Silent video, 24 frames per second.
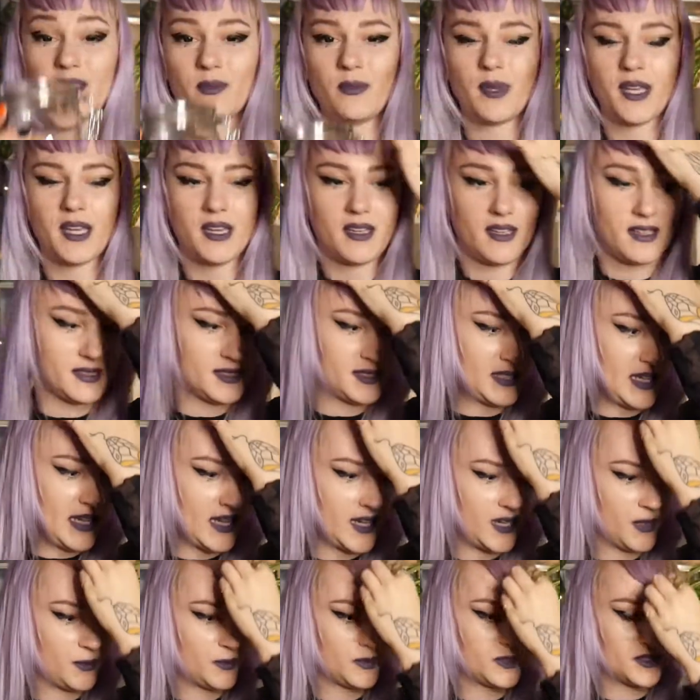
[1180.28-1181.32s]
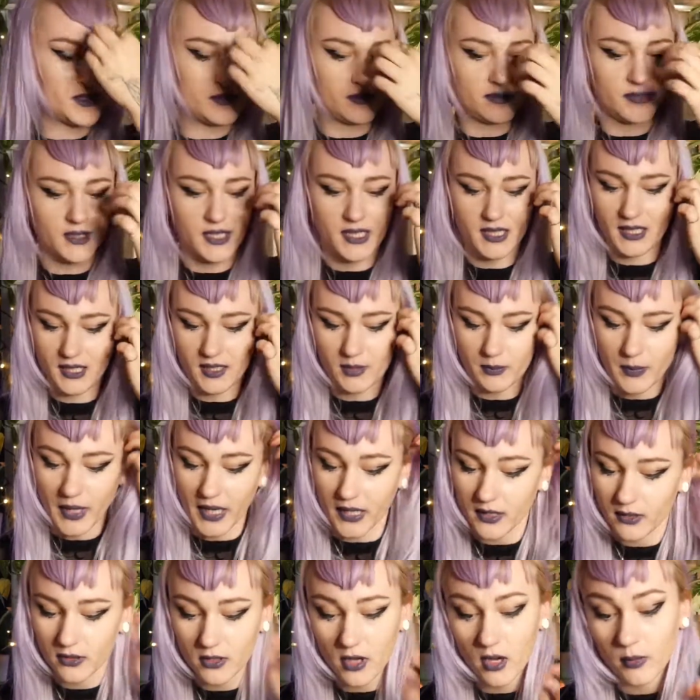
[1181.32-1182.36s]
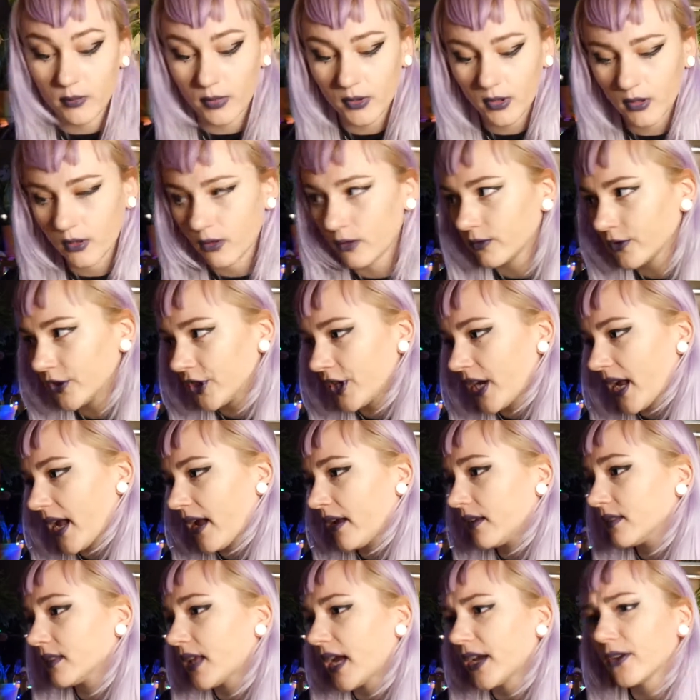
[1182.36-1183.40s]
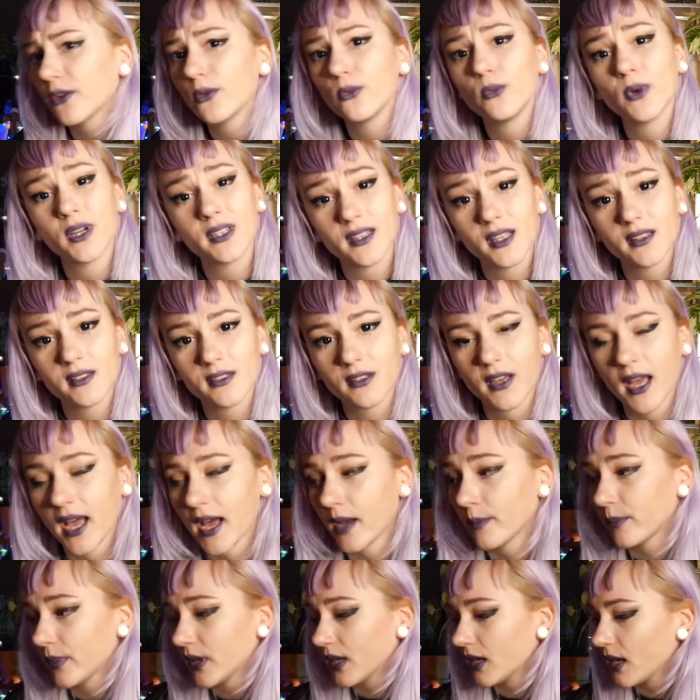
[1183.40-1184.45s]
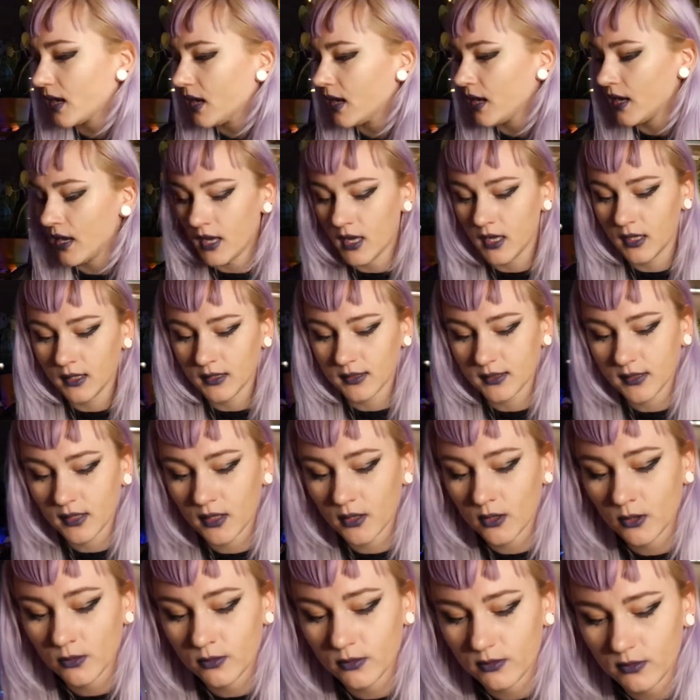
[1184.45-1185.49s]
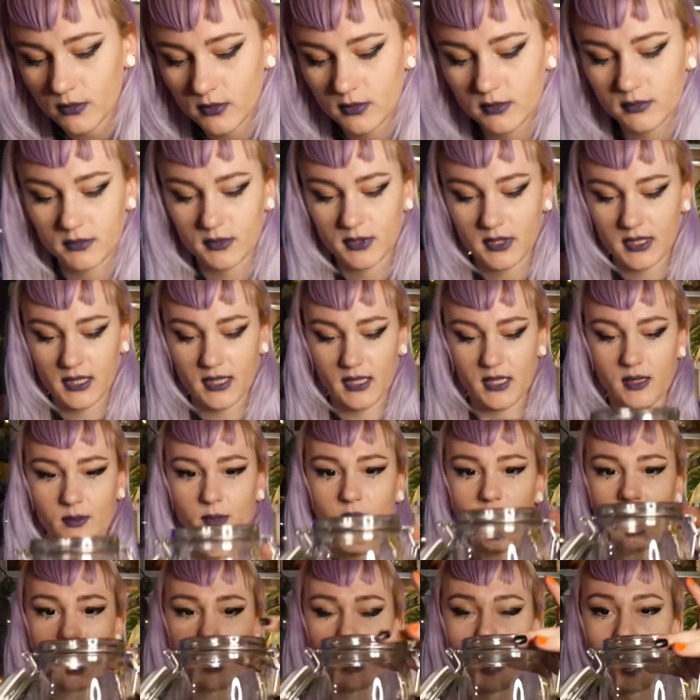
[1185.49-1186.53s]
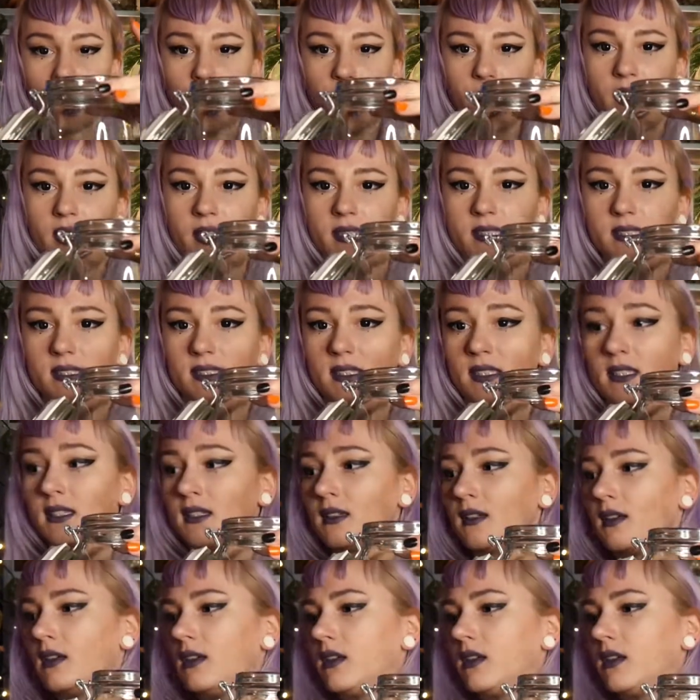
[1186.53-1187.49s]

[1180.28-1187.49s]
because I was afraid it might topple over, and I don't want that to happen. So I'm gonna be placing